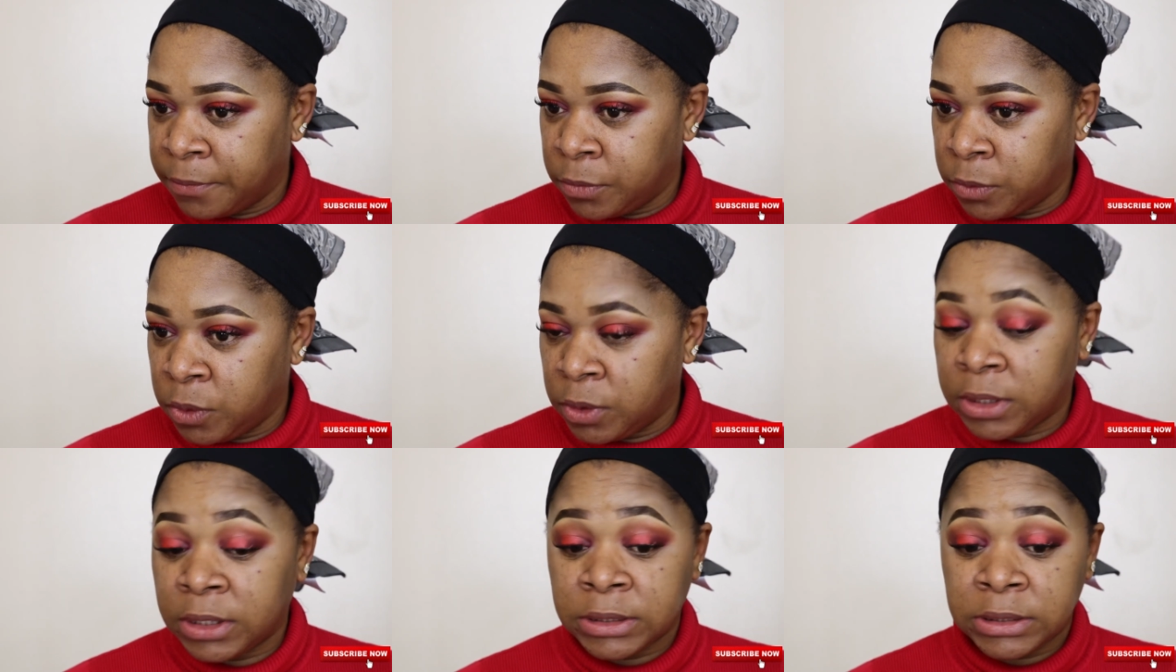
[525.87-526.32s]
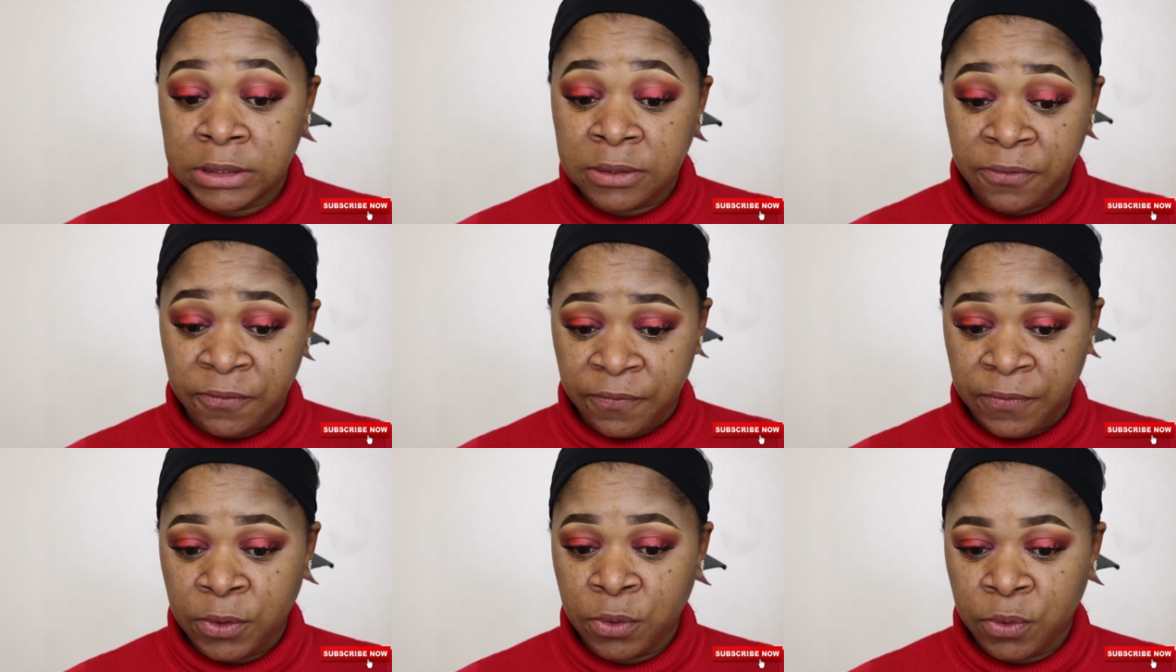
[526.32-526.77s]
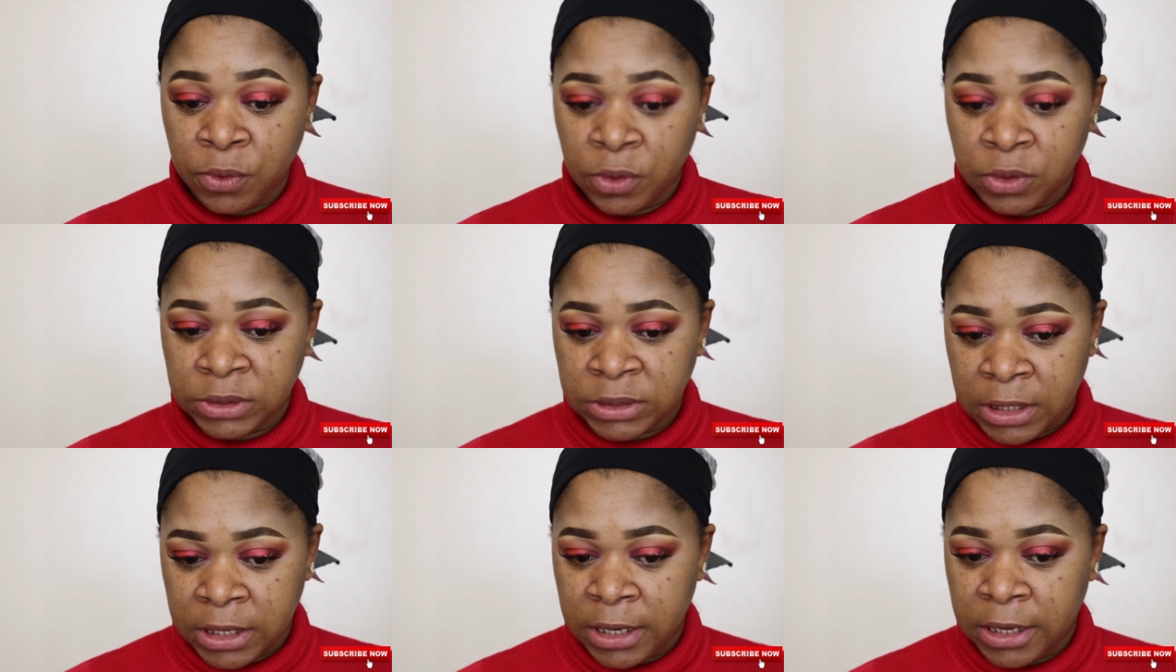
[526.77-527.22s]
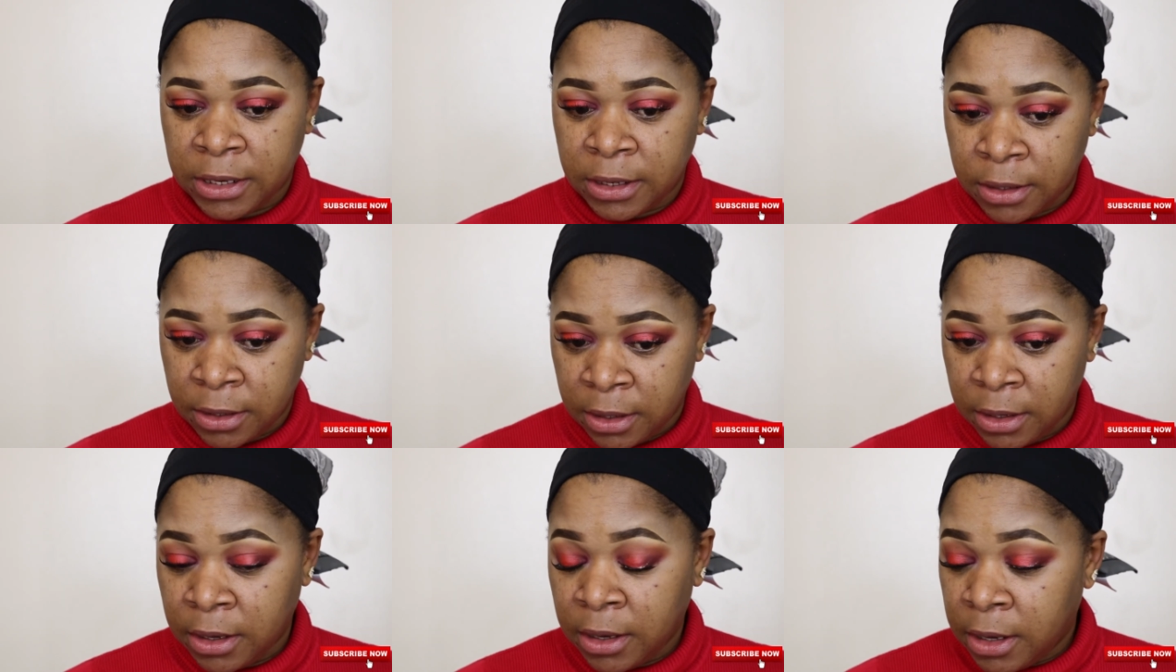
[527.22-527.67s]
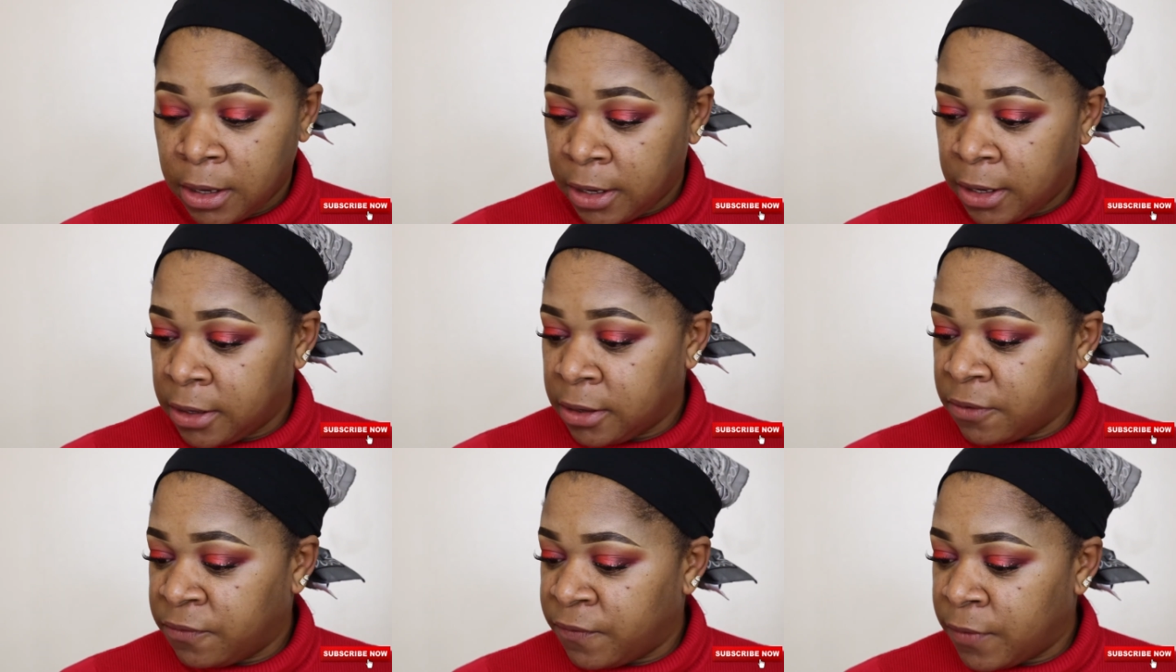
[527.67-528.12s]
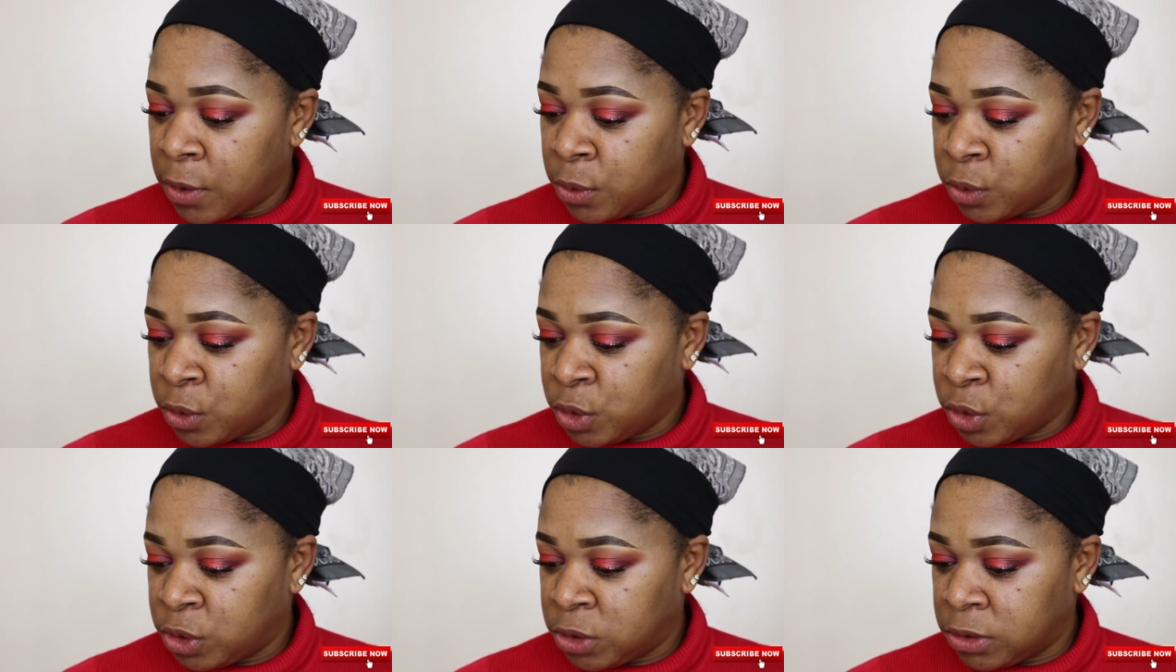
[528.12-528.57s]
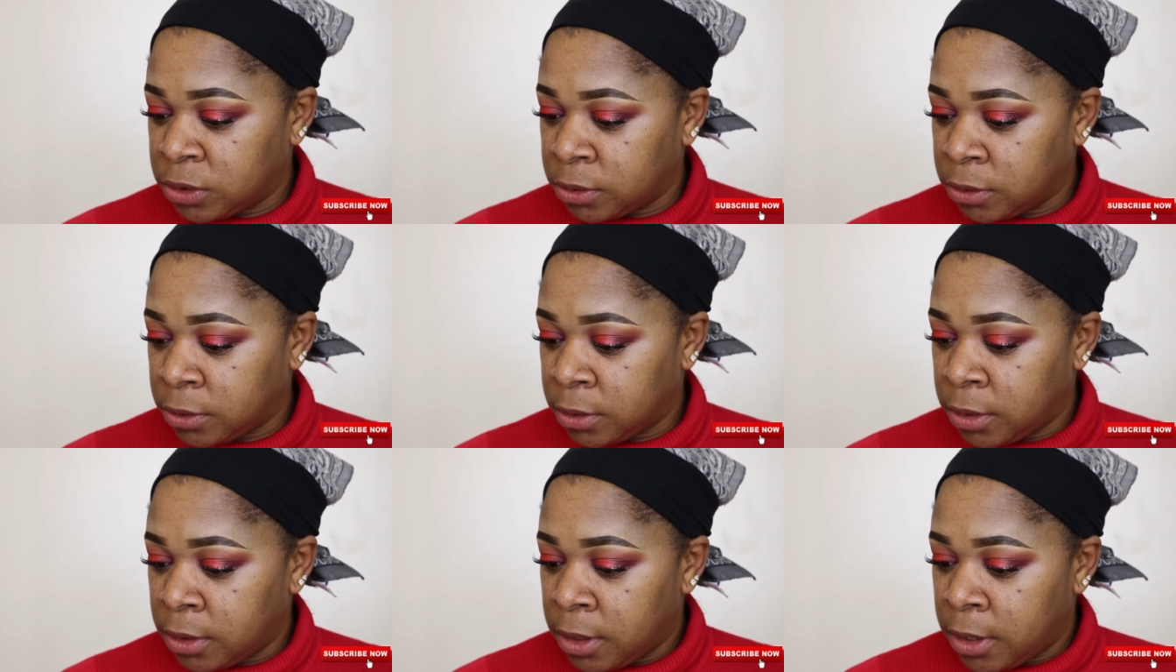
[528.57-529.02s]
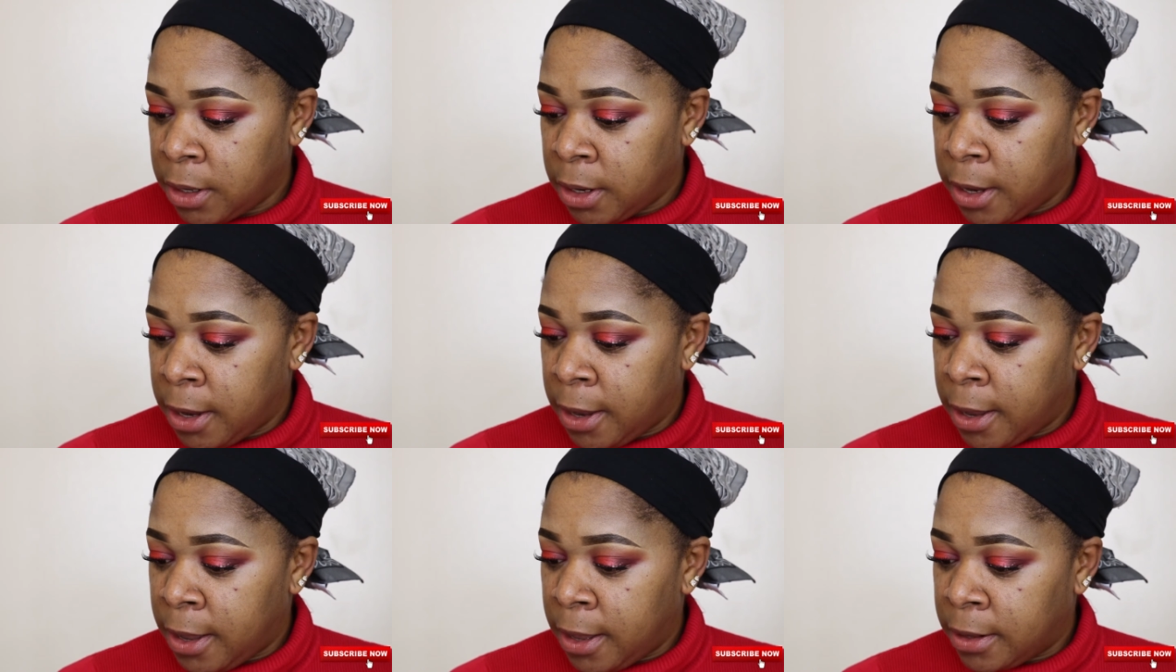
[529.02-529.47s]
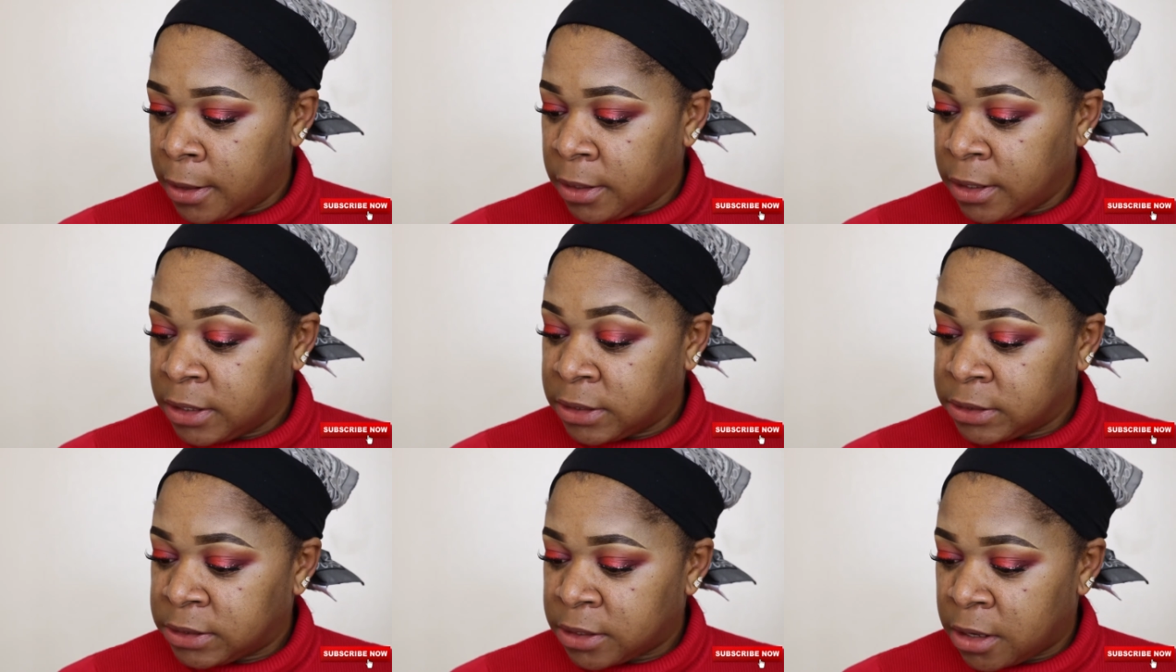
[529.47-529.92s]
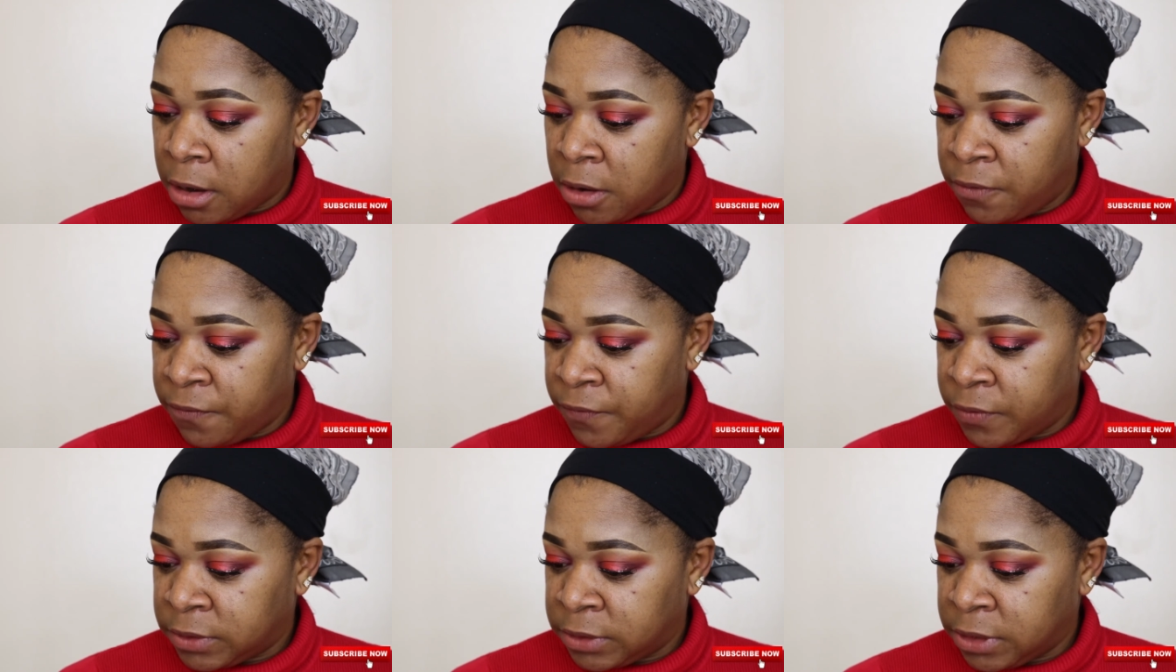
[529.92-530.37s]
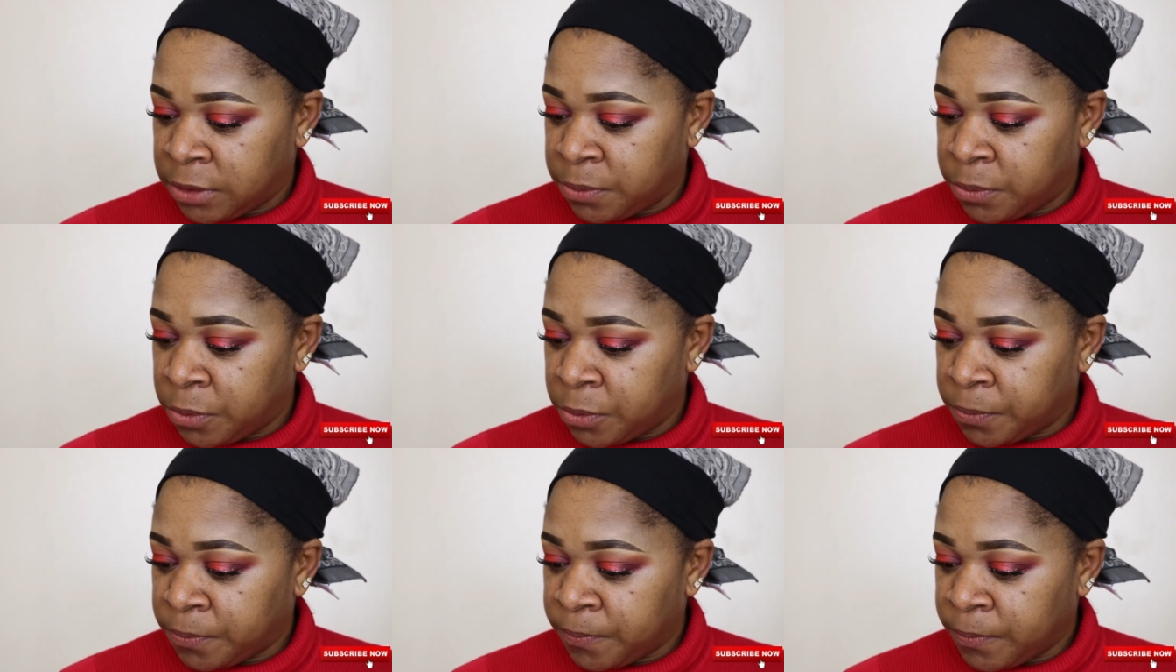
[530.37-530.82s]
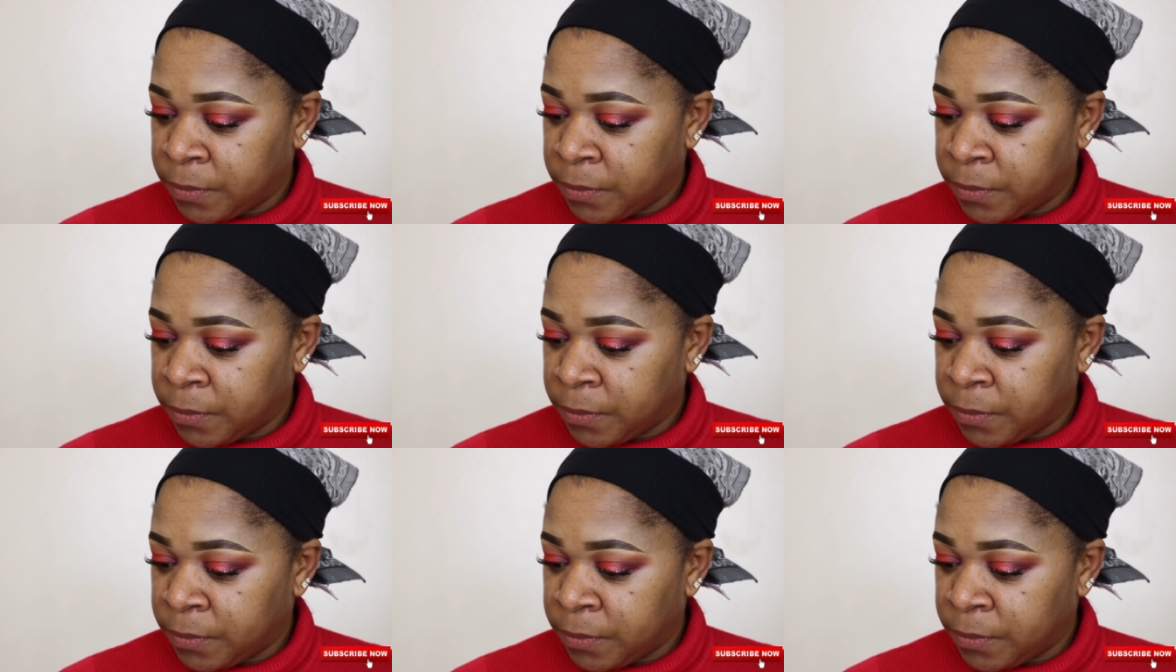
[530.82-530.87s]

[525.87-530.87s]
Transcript: you can still feel your skin and the foundation, and it's comfortable.